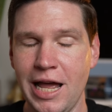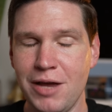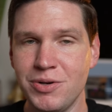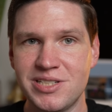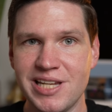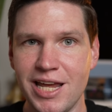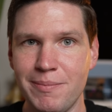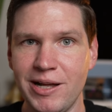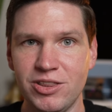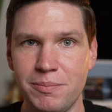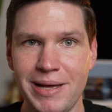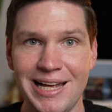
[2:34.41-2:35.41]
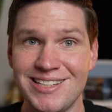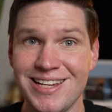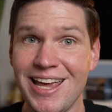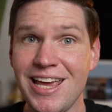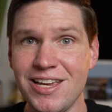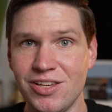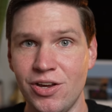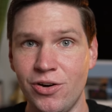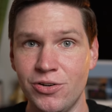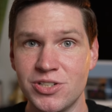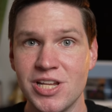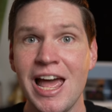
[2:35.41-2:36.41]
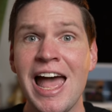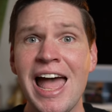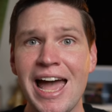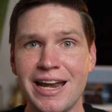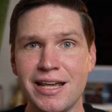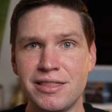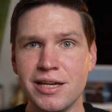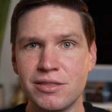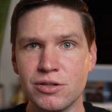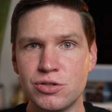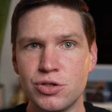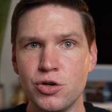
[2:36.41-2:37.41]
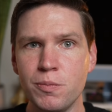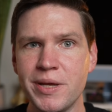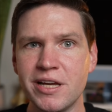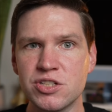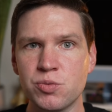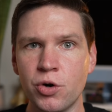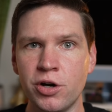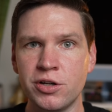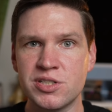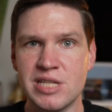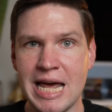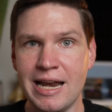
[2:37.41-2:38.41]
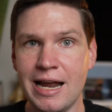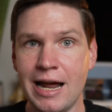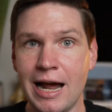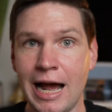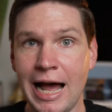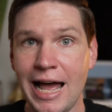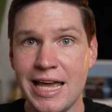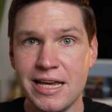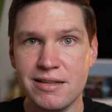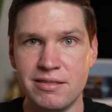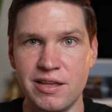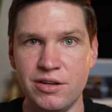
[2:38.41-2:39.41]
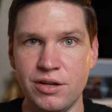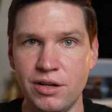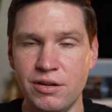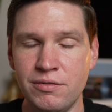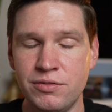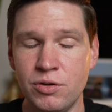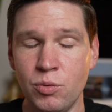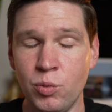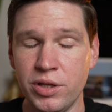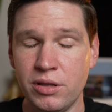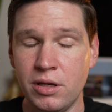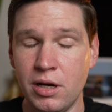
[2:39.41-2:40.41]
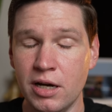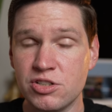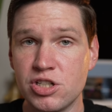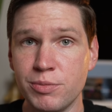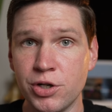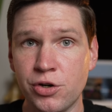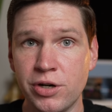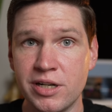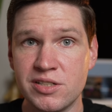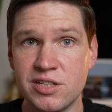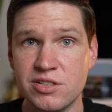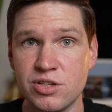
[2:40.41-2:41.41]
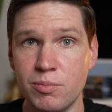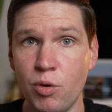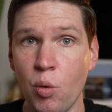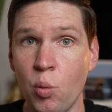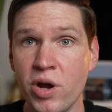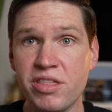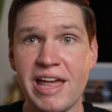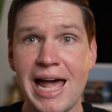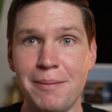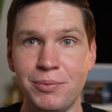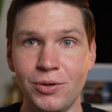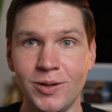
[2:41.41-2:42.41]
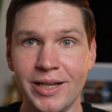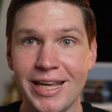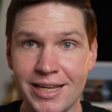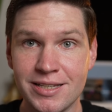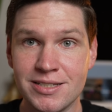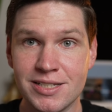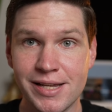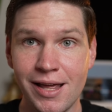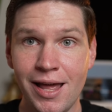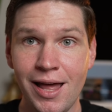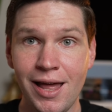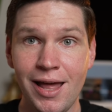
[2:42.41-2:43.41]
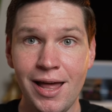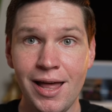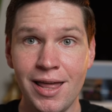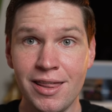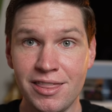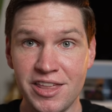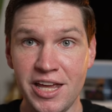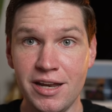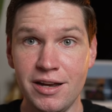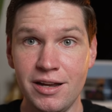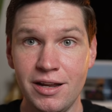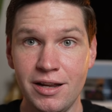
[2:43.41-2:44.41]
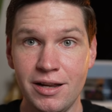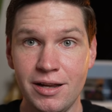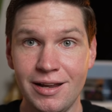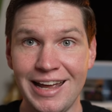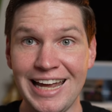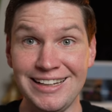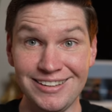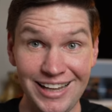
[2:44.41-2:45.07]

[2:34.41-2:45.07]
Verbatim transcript: I would say, about the past eight years. And I think the two biggest words that I can think of with customer criticism with Apple is thin and